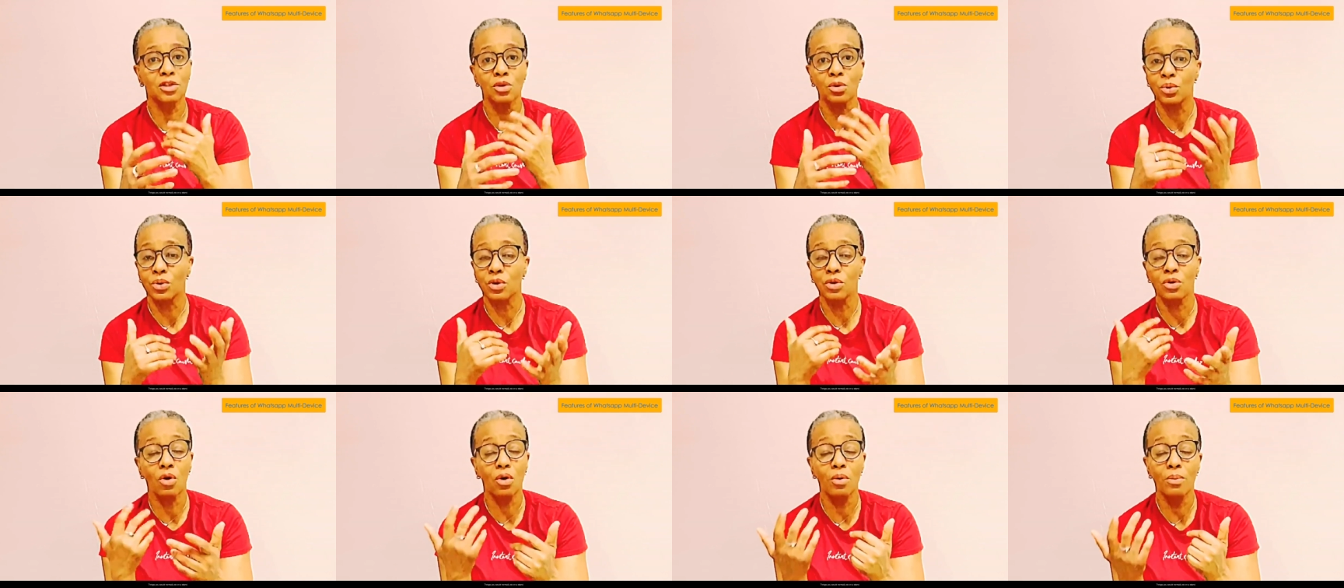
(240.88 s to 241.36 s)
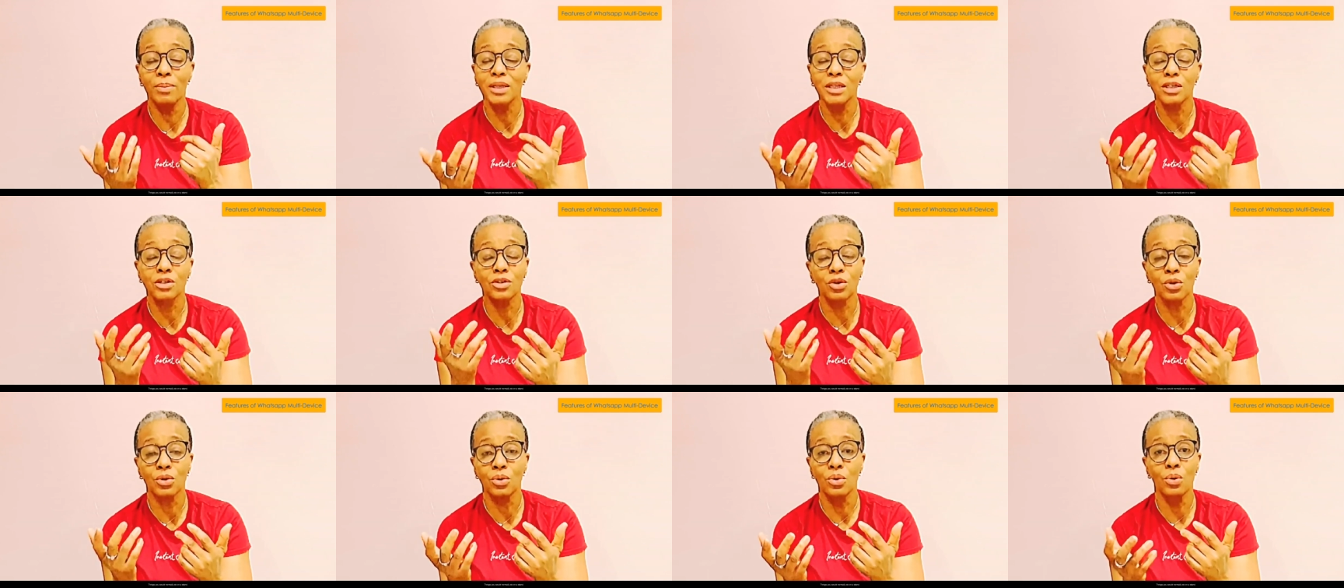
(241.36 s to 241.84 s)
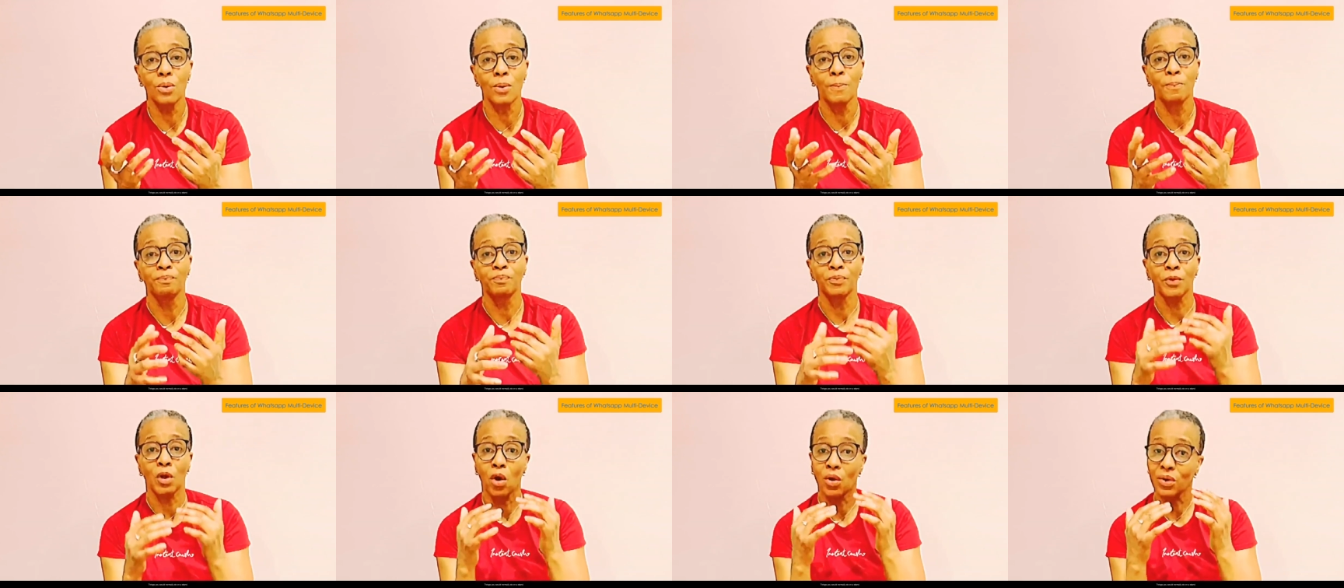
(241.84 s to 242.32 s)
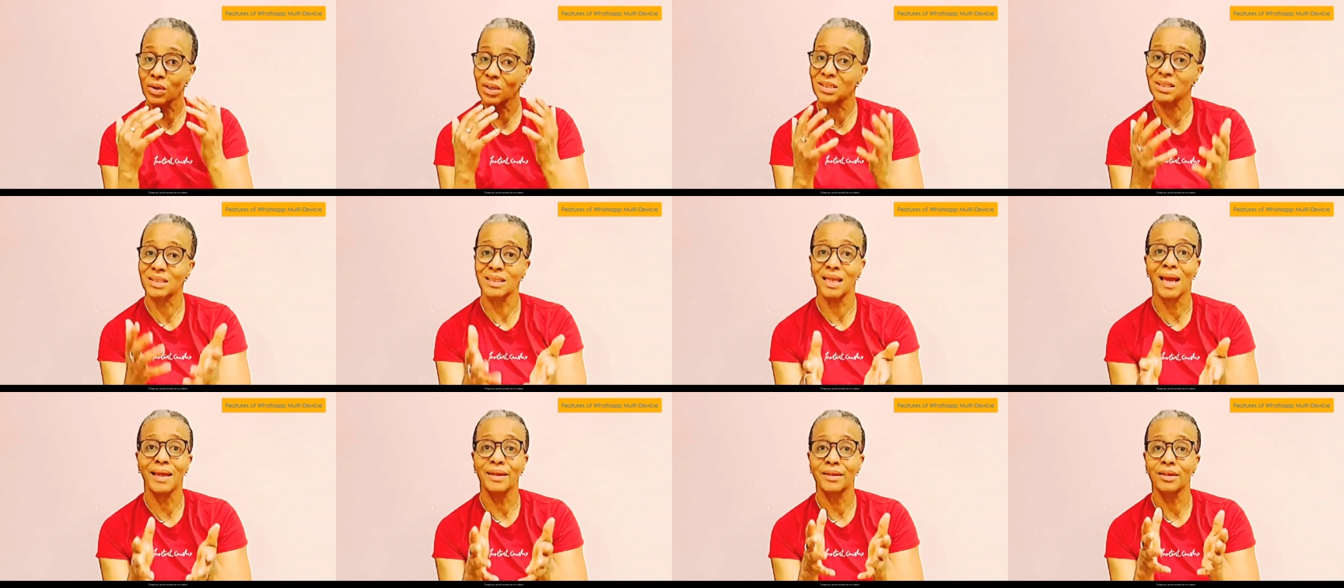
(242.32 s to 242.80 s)
you would normally do on a
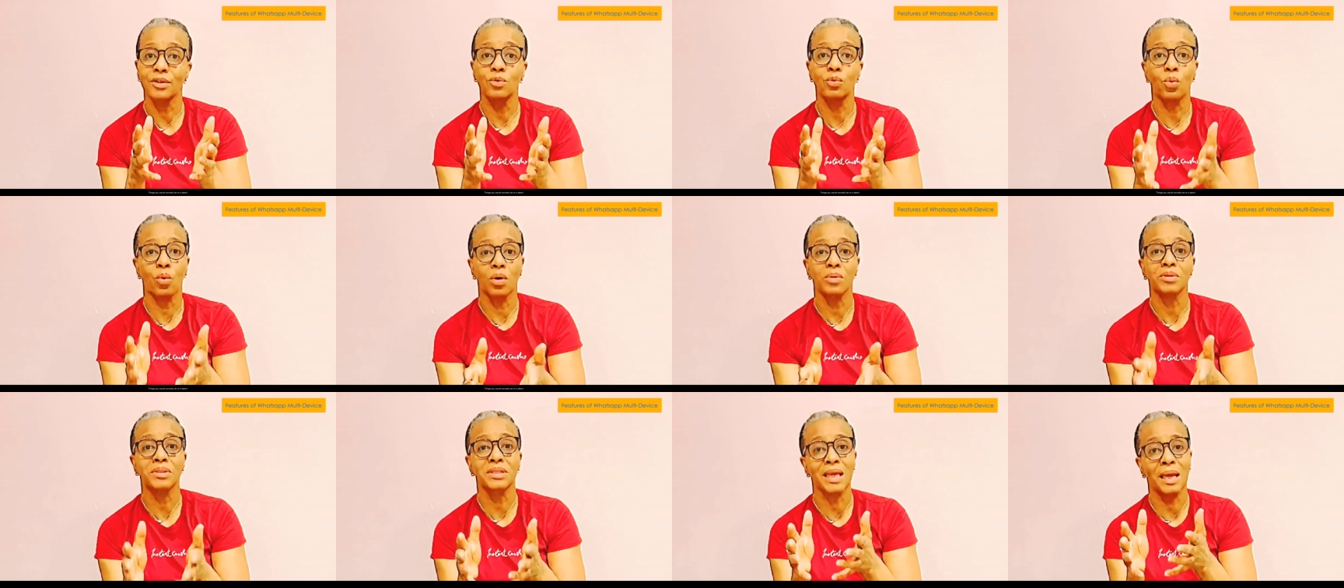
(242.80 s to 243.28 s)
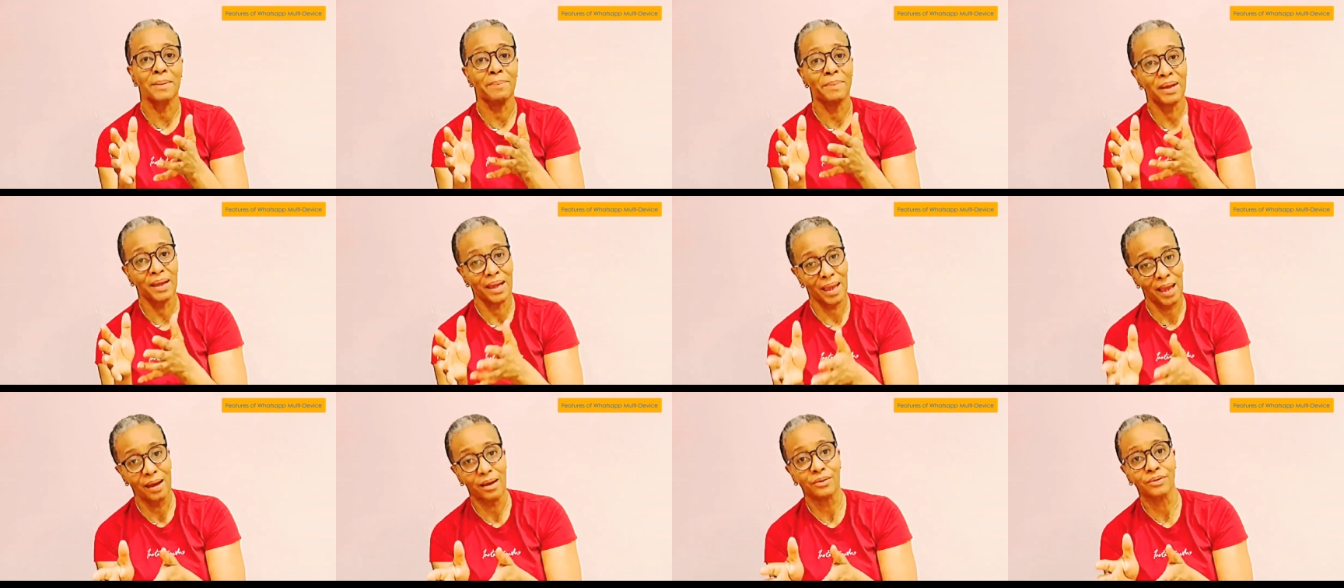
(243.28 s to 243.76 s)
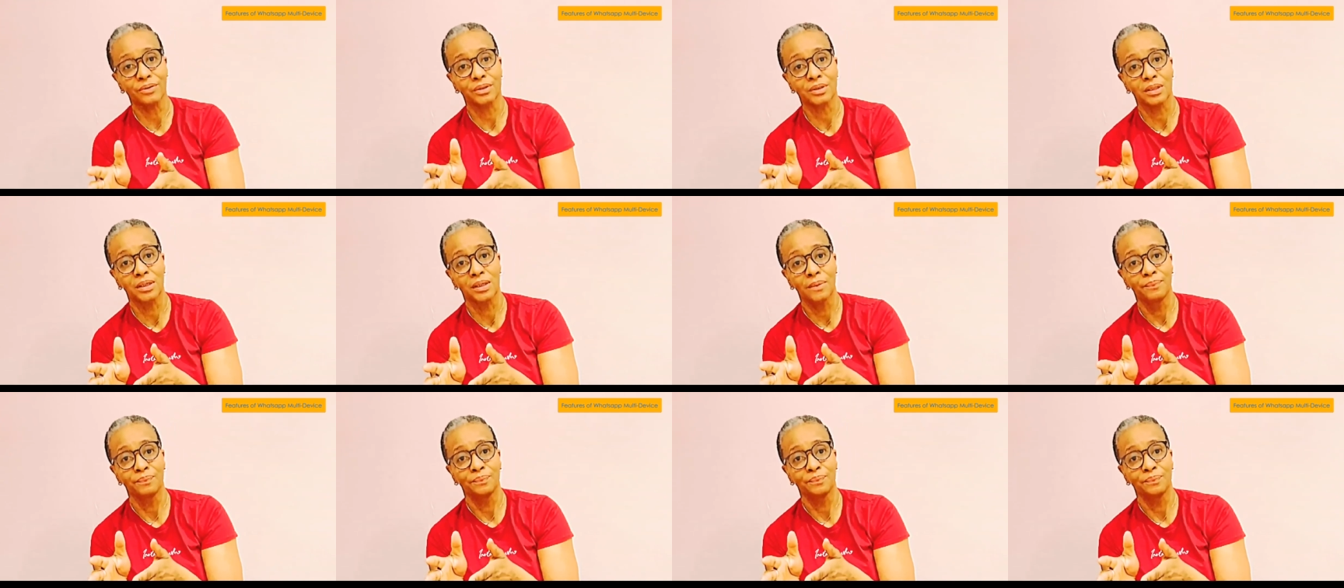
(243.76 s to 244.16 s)
standard WhatsApp account.